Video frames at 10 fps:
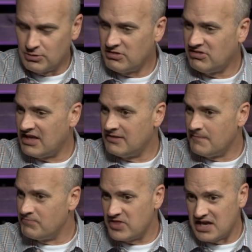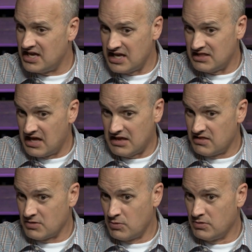Lewis said, uh,
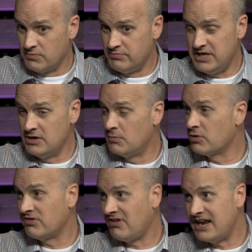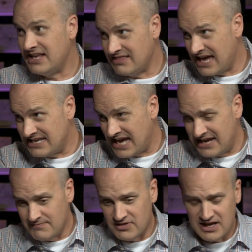that there will be no more deciding that day. Right.